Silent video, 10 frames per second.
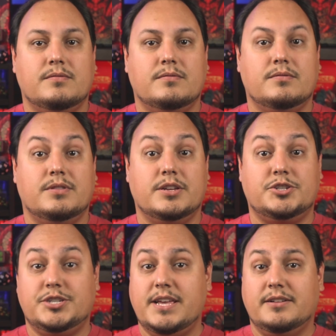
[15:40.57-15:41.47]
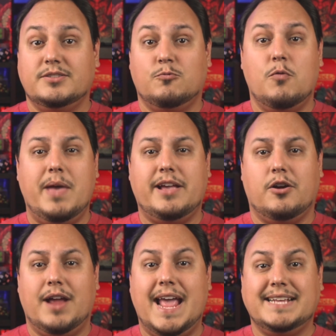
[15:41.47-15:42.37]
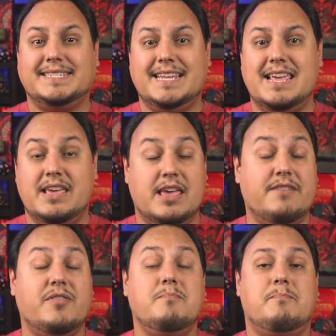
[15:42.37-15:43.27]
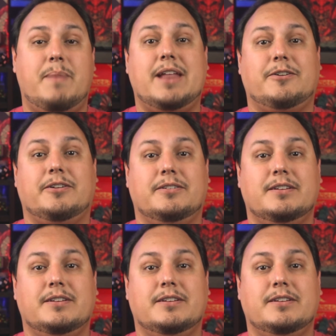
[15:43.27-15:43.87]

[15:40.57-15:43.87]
The shield will make our AC even better.